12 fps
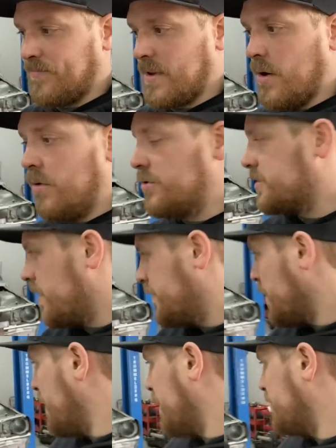Also, a
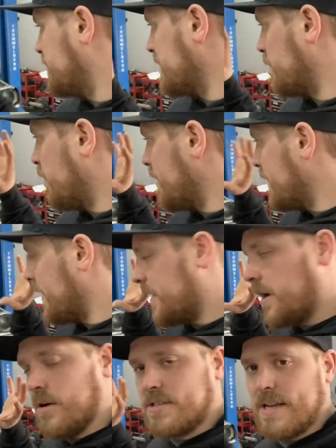few people have said, why don't you get the
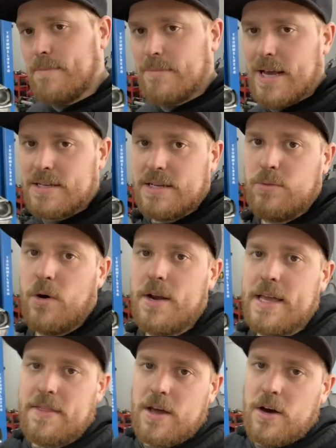car sandblasted? Why don't
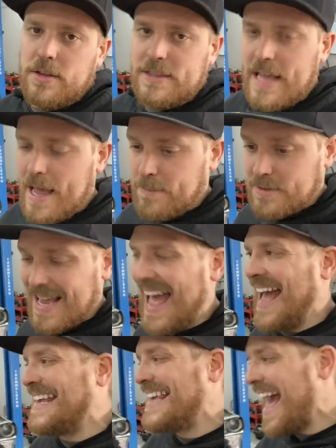you get the car dipped?
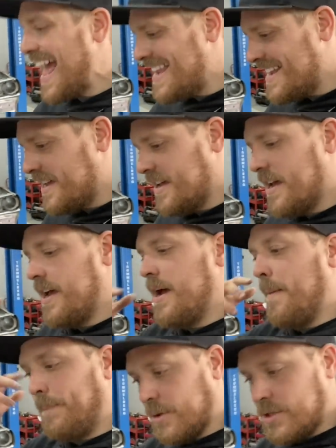Again,
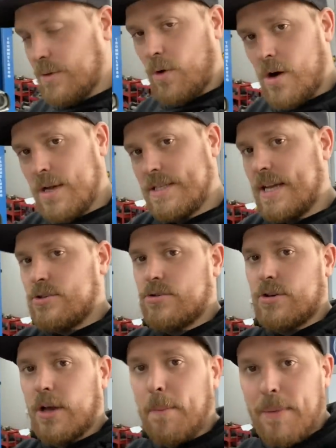budget-wise, that is just
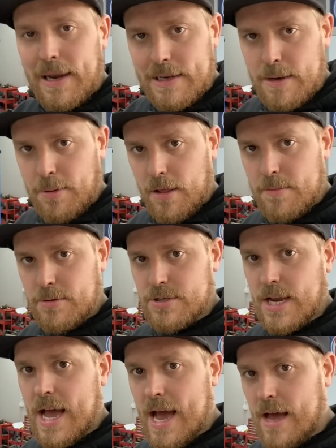going to completely blow the
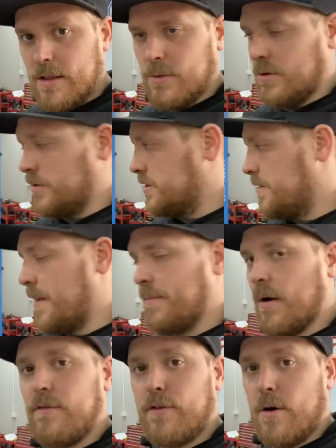budget out of the water.
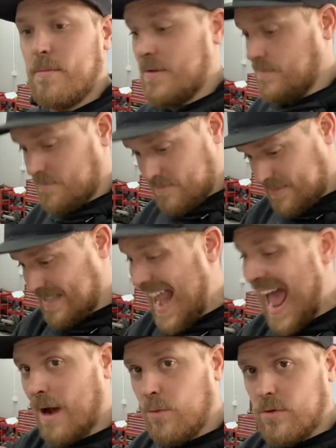Remember, from
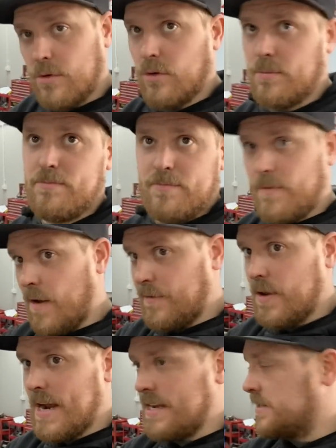now, or a
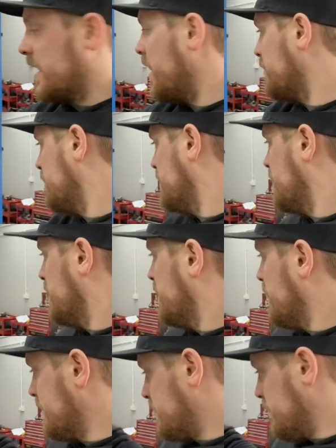few days ago,
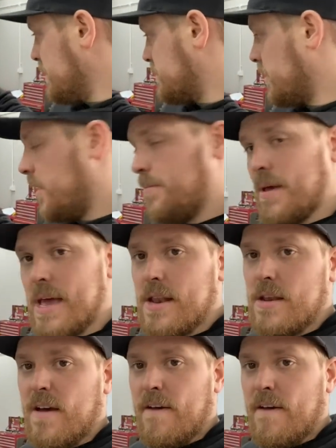until this car being